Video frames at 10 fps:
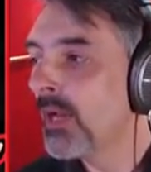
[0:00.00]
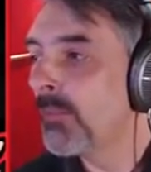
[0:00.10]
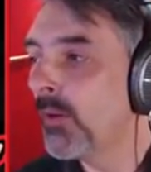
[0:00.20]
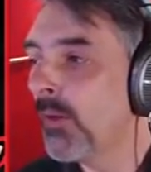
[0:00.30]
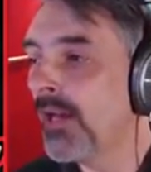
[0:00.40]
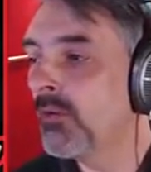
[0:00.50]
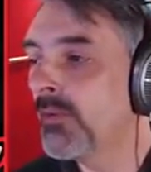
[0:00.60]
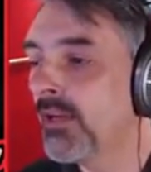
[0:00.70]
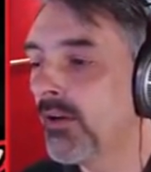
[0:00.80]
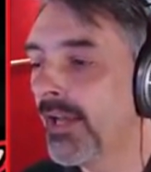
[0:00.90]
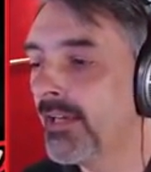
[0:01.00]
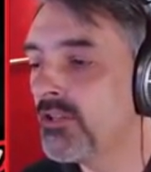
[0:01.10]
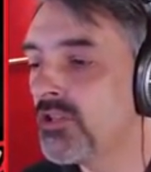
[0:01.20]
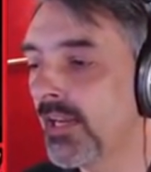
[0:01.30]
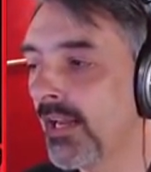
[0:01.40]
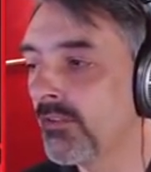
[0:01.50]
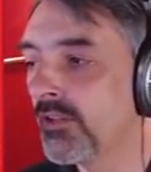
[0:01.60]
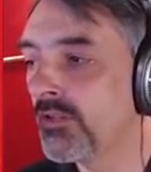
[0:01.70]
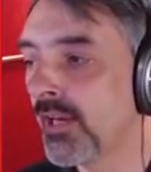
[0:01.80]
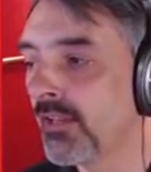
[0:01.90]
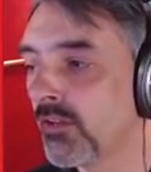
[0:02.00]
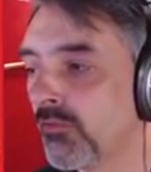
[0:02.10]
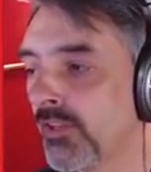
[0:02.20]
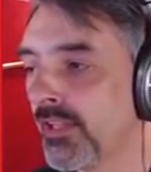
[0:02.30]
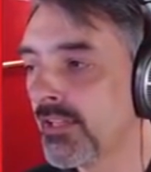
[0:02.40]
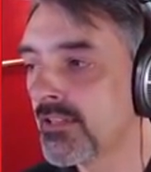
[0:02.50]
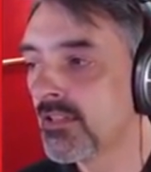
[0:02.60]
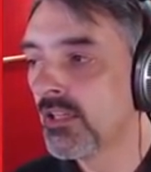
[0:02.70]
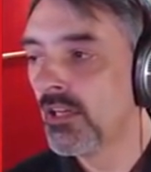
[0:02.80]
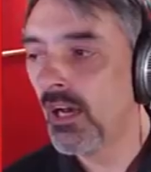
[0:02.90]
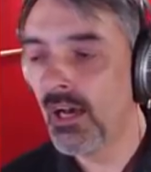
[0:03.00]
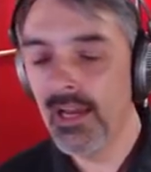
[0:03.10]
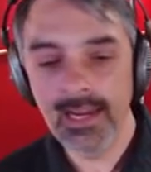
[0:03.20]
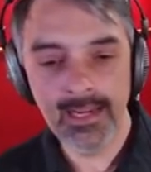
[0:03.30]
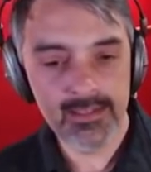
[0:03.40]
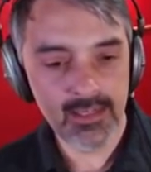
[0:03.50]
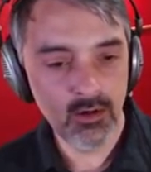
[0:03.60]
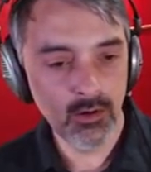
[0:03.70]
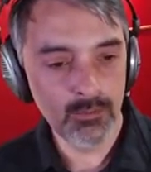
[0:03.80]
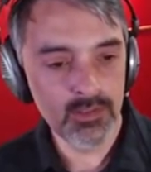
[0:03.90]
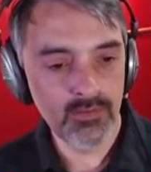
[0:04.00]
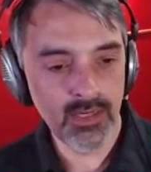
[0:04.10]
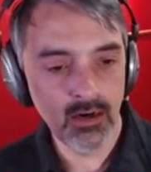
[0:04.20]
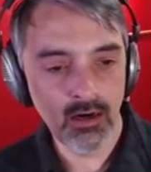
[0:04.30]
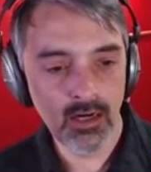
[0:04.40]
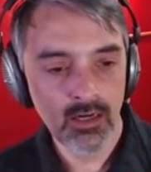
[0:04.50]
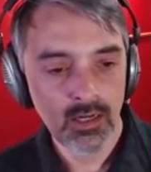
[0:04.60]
But why don't we go ahead and check out the trailer for this uh, Anticorps V R.